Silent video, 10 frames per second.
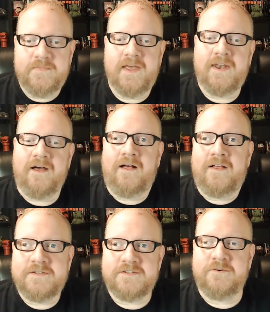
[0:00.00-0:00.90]
And
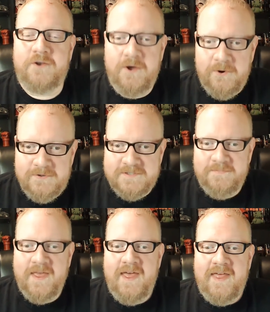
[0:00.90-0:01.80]
also note
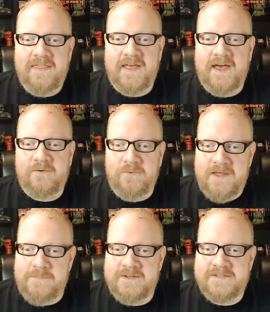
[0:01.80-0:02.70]
that
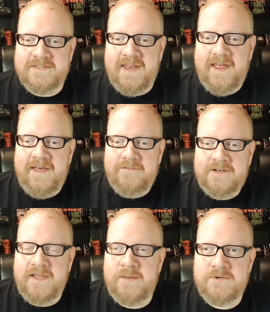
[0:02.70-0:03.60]
weapons that have a
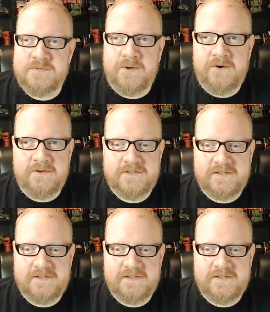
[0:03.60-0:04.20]
damage bonus,